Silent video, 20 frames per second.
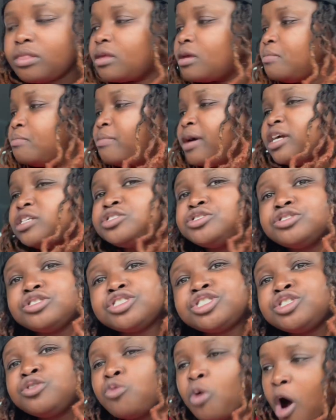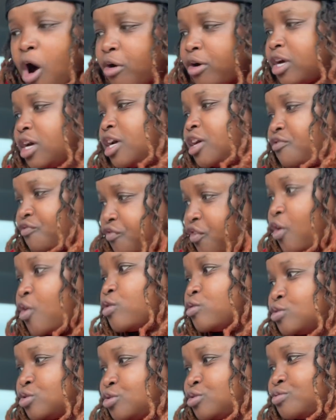Make sure she walk in
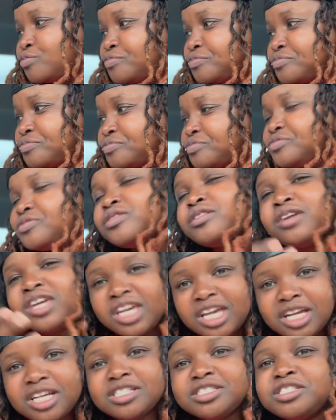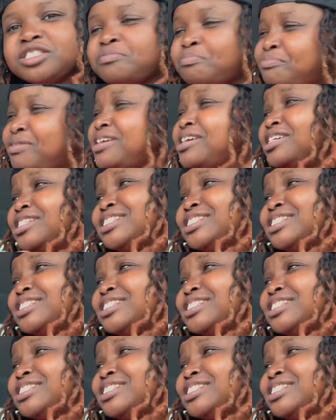first. And just be a